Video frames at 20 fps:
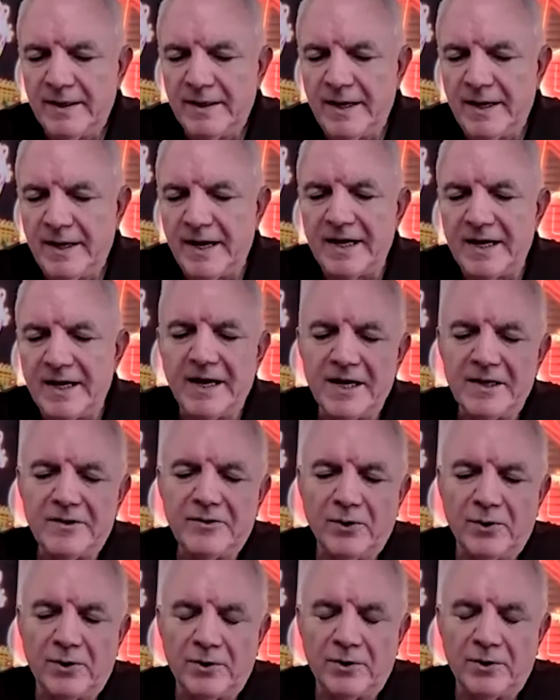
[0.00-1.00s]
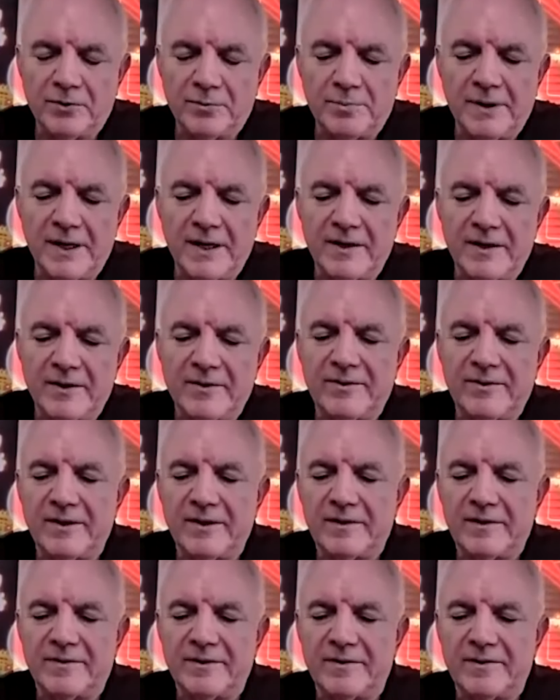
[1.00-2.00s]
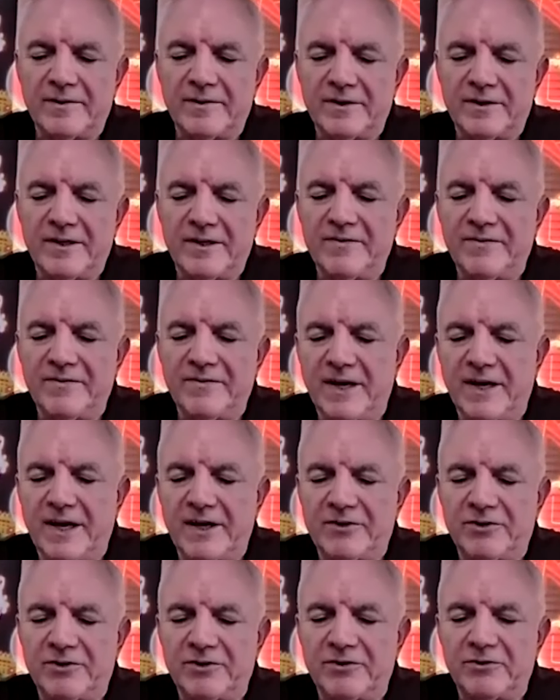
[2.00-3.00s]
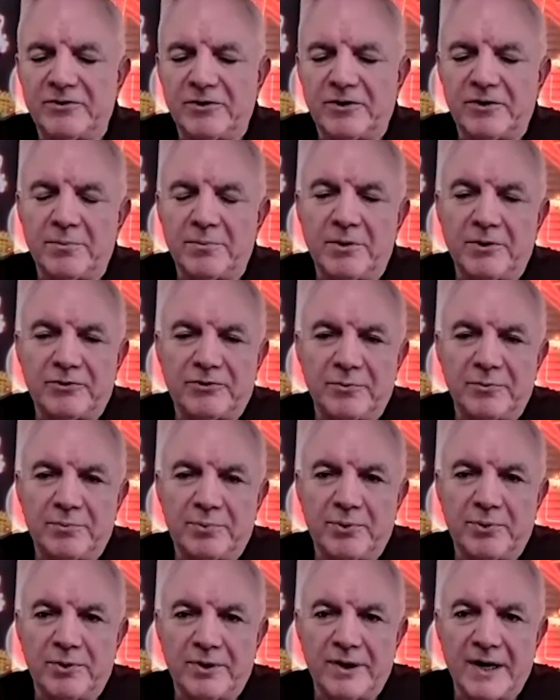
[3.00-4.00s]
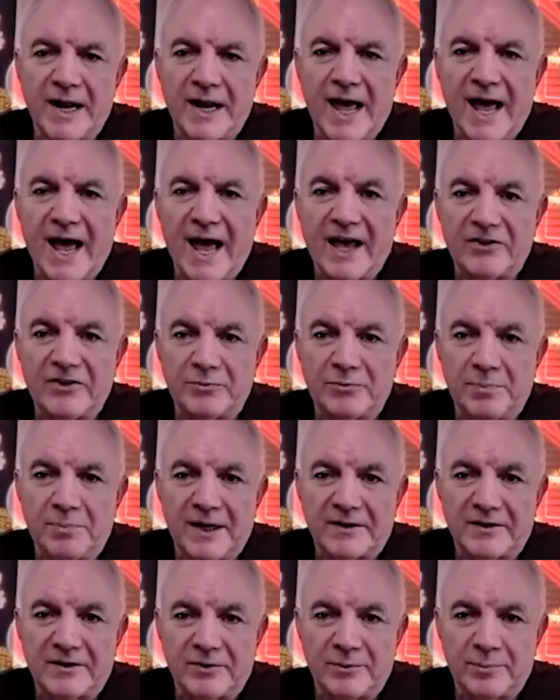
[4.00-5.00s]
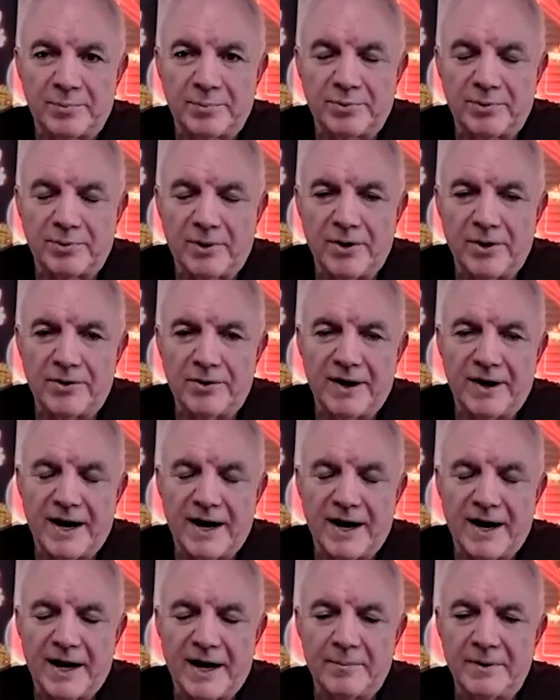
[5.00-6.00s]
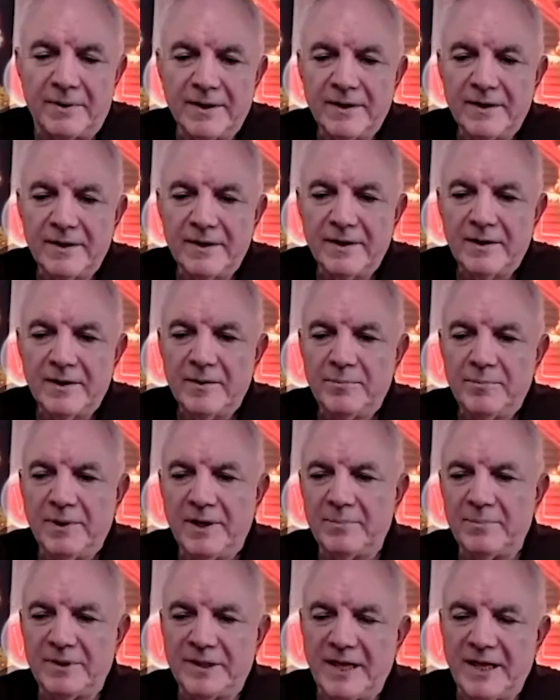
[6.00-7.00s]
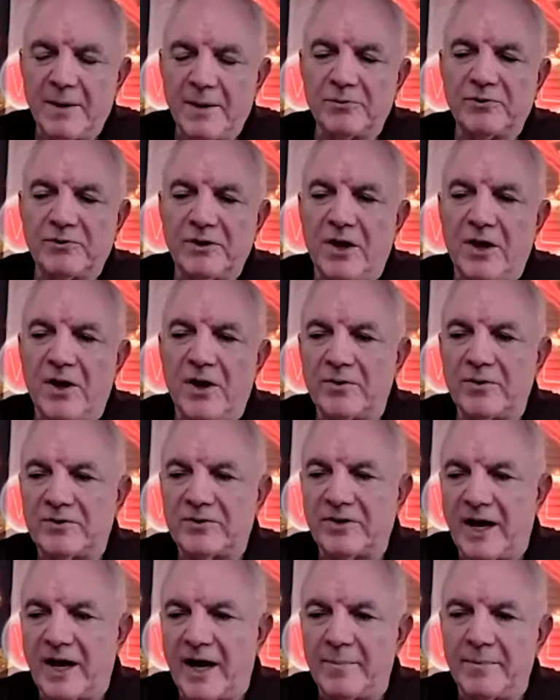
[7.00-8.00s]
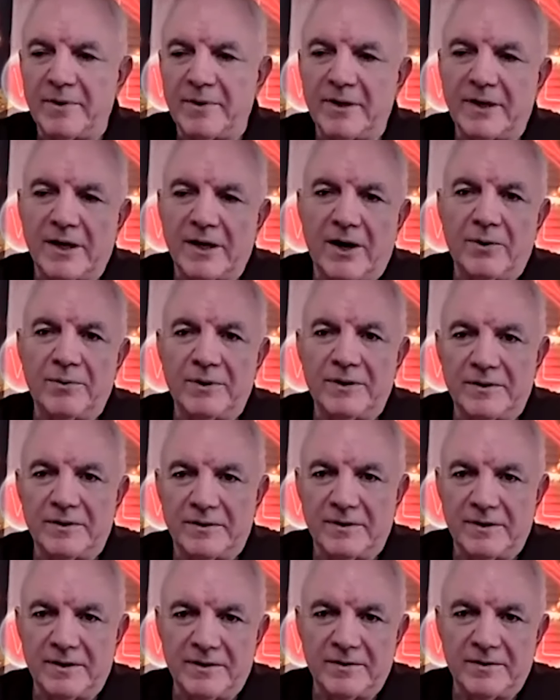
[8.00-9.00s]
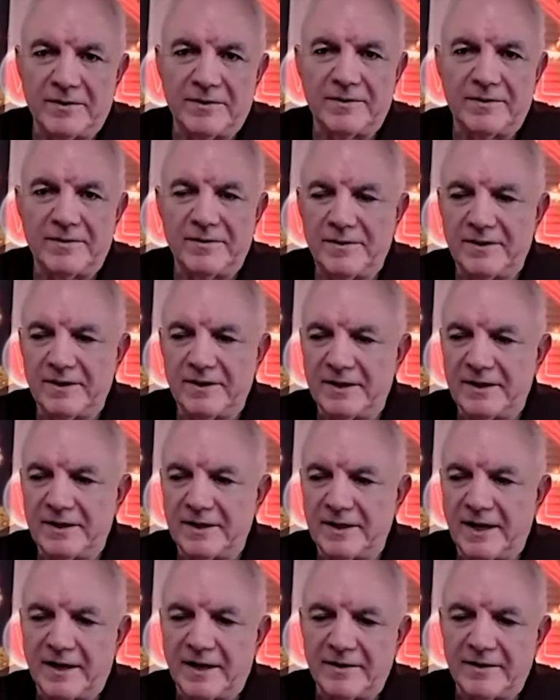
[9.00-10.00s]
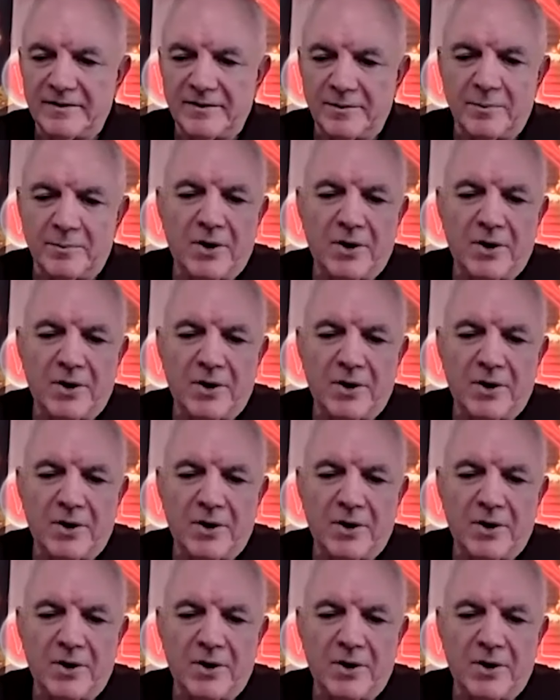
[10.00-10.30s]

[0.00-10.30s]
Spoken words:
he told me that the deviations are the most important aspect of the program. But that was a long time ago, and the